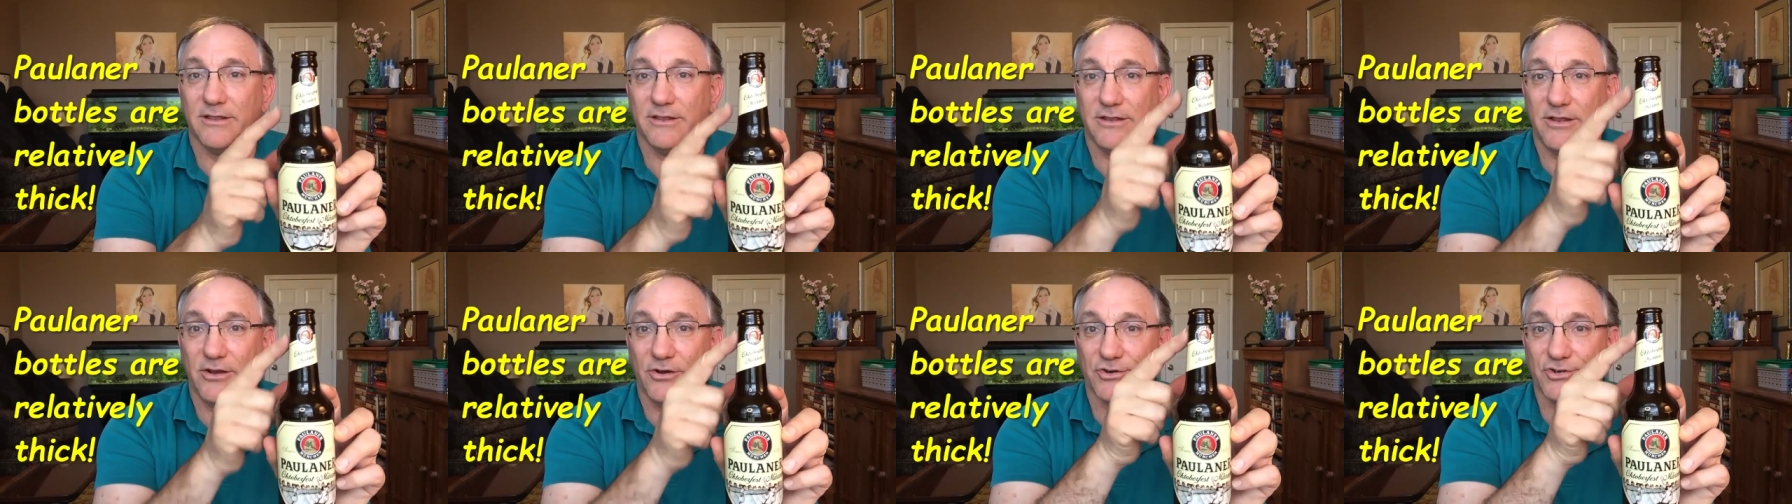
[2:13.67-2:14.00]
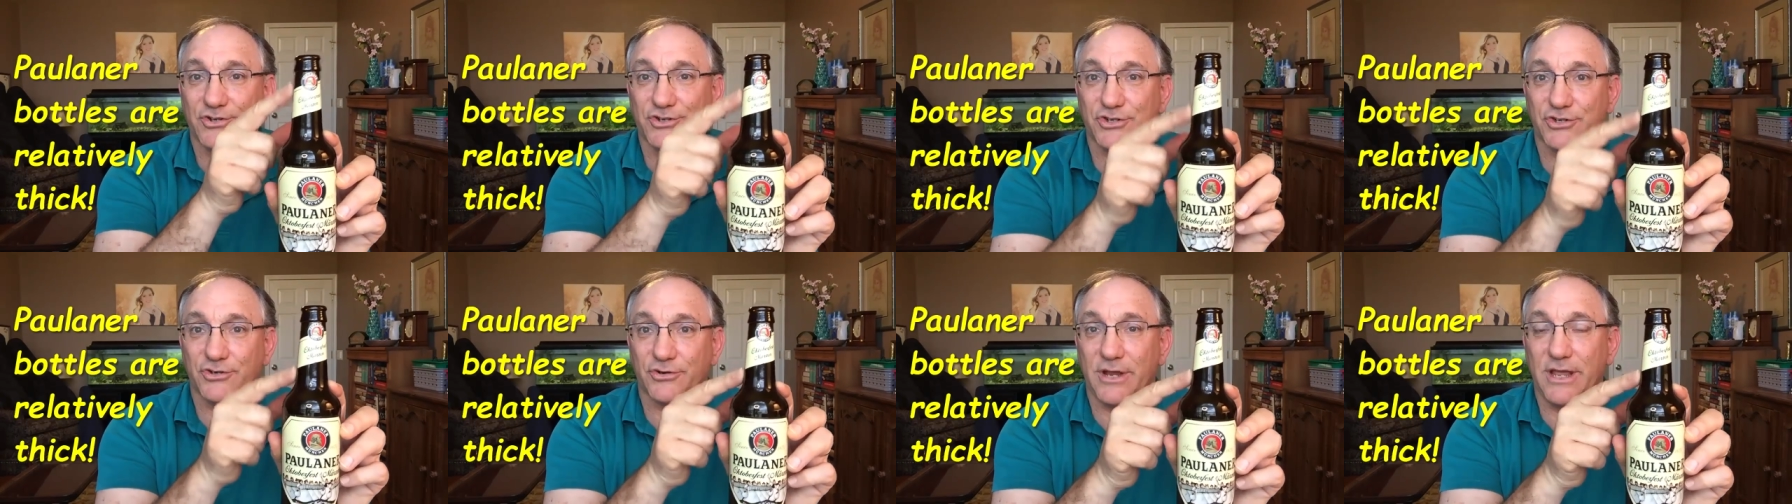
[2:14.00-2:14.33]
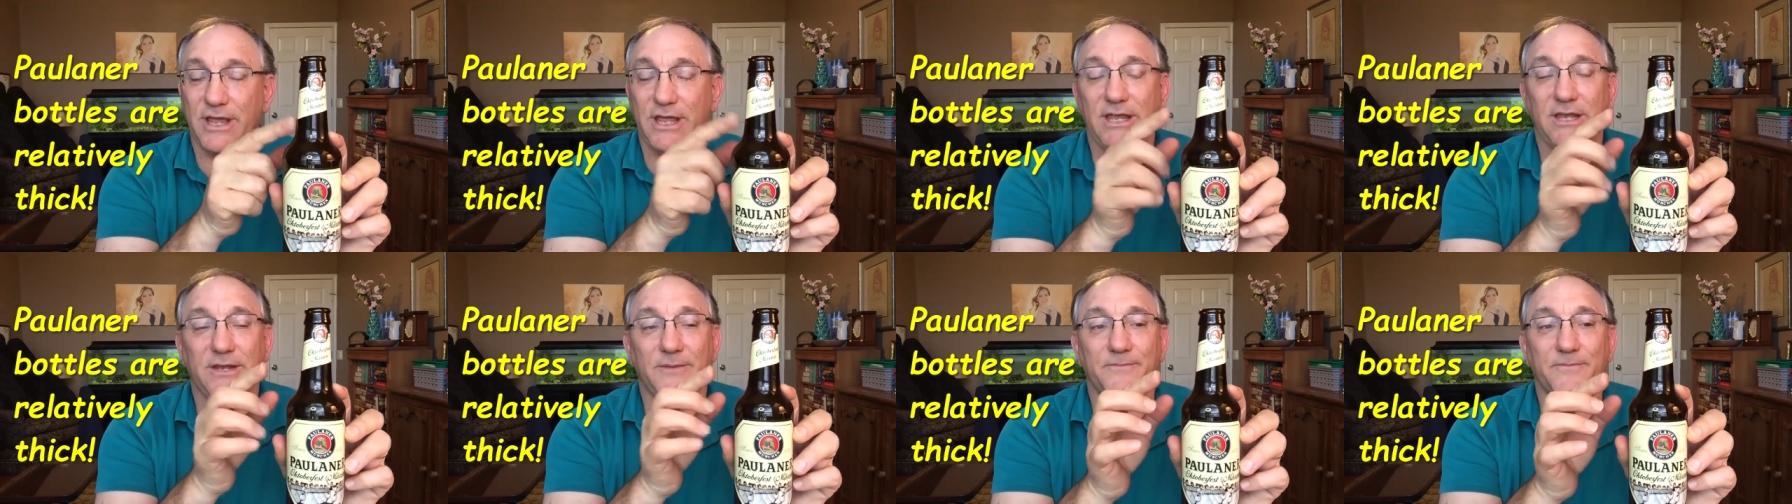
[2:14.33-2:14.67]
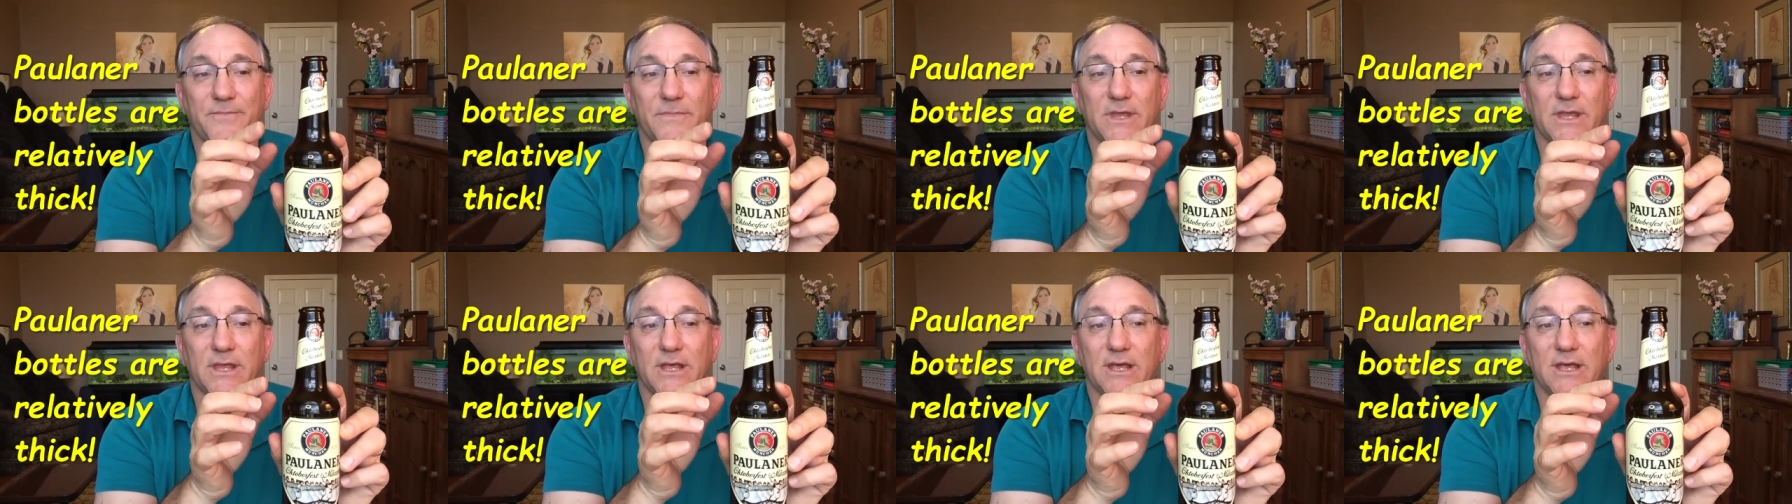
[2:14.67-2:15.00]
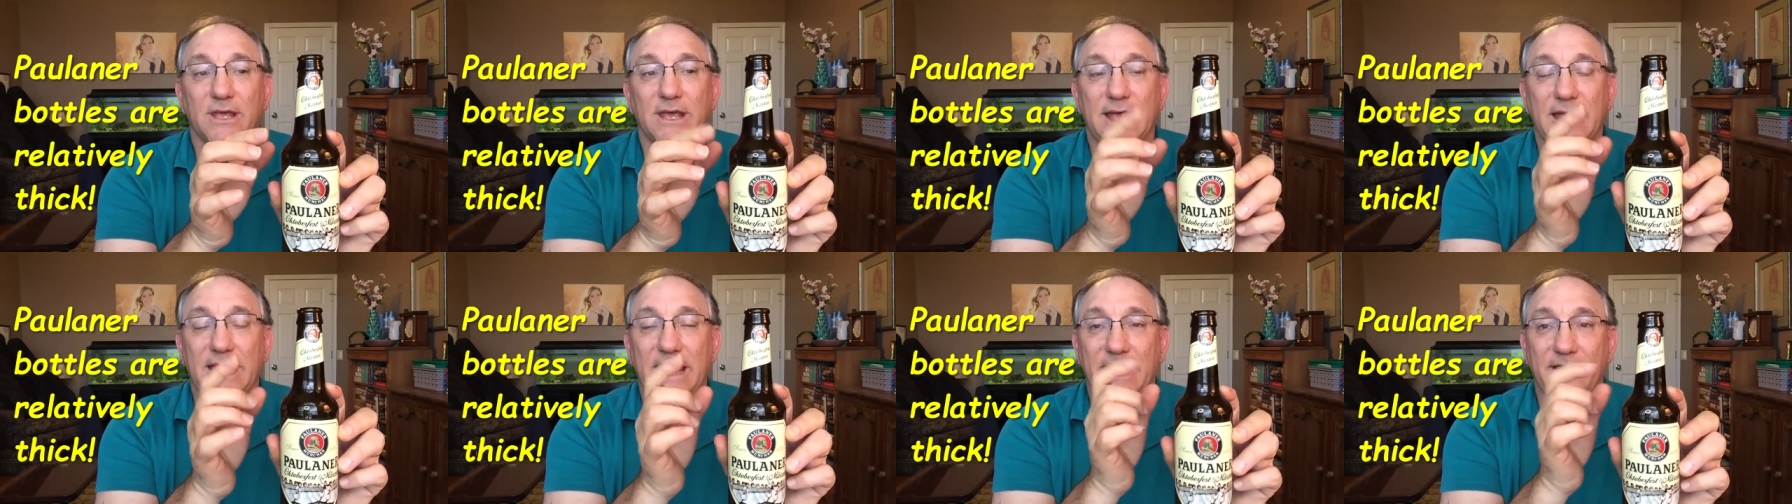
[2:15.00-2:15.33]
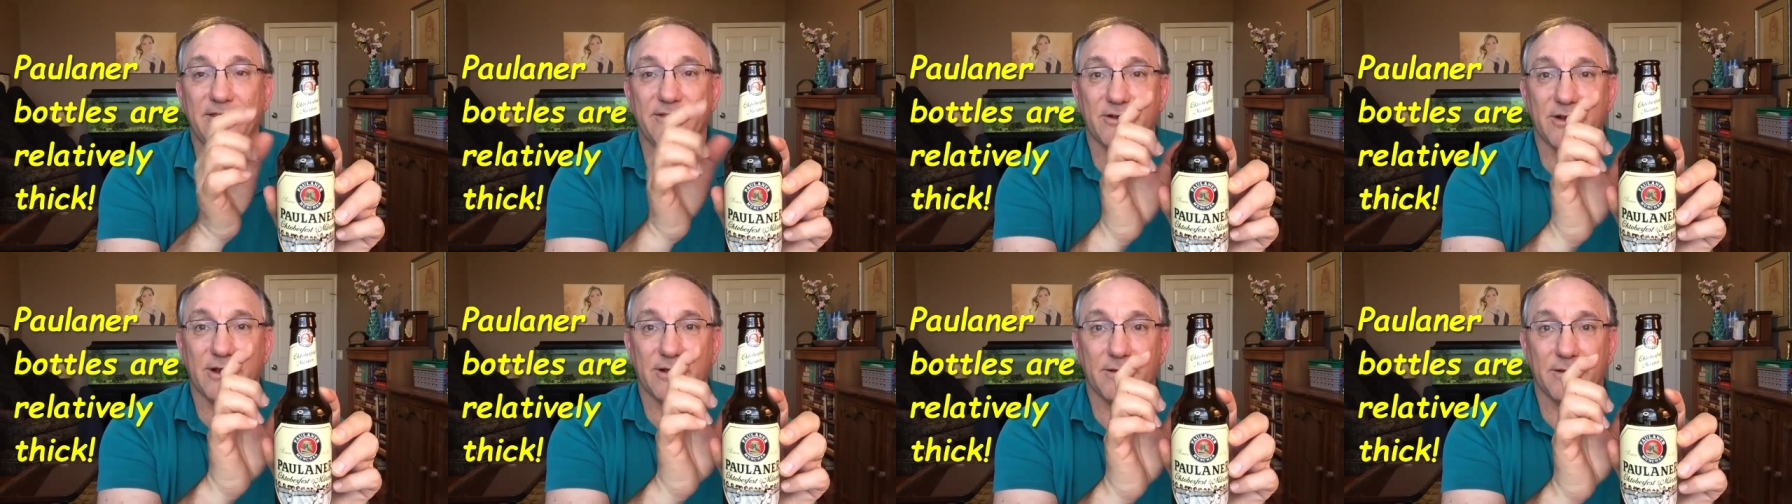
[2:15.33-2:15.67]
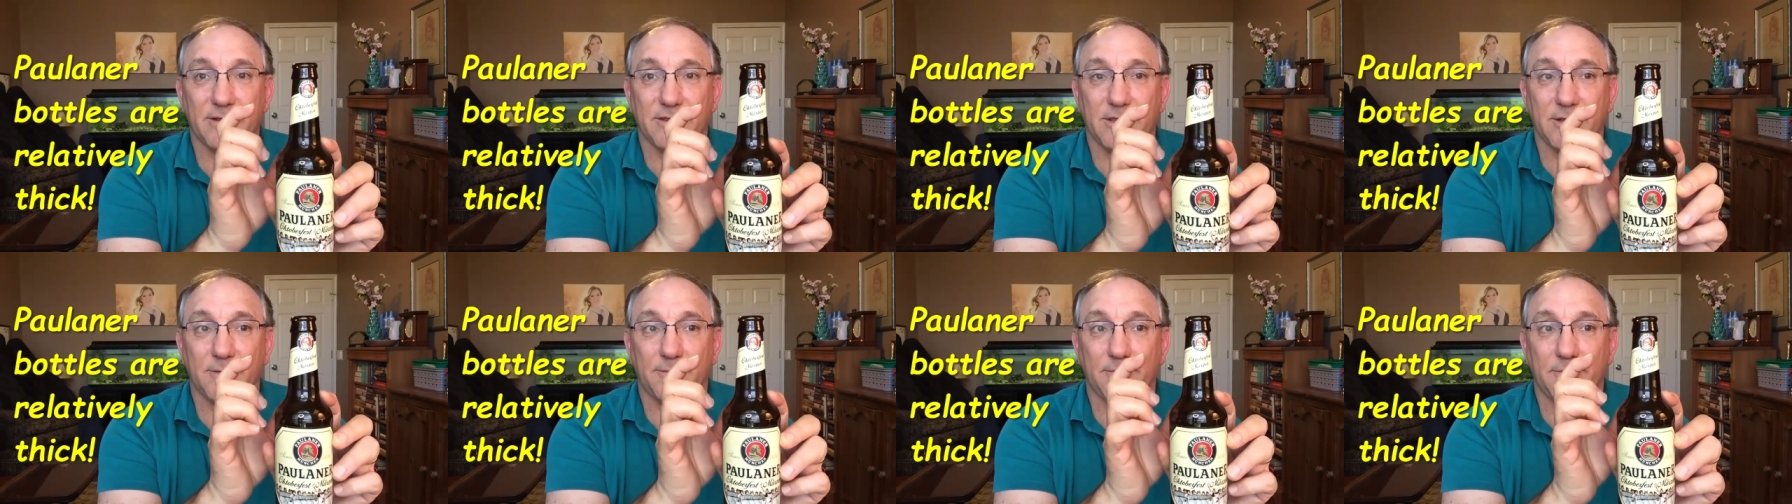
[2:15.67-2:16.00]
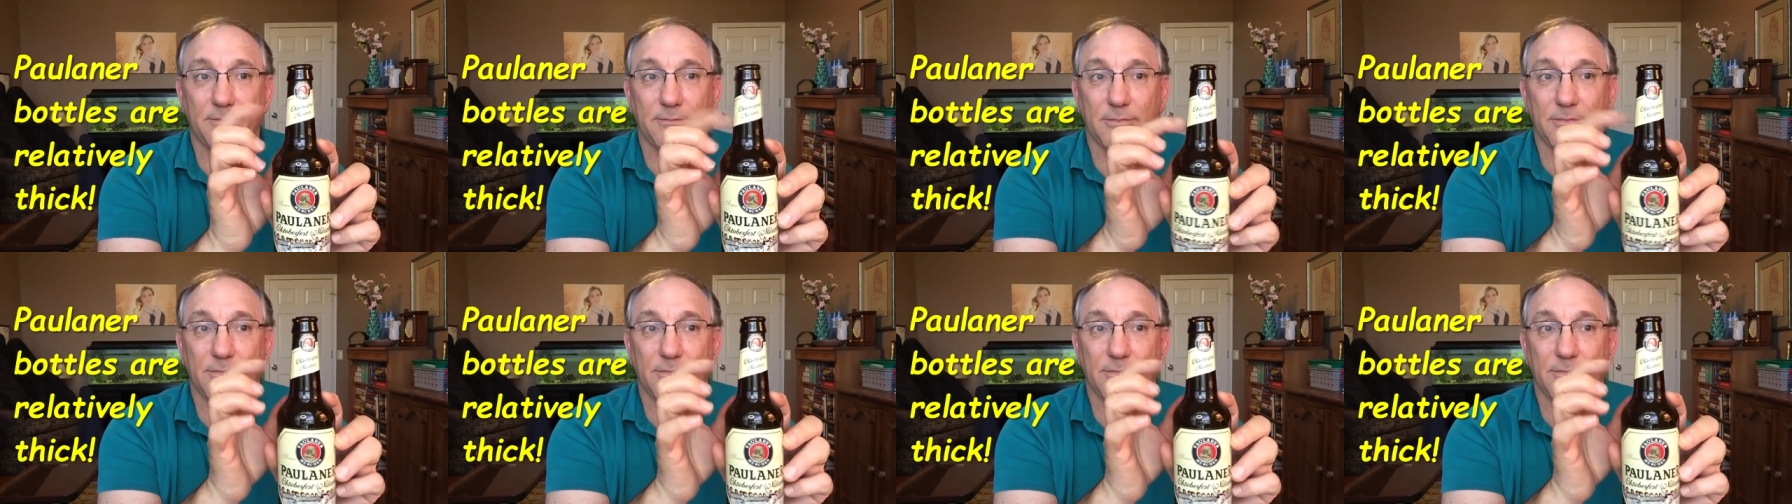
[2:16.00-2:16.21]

they're straight, and the,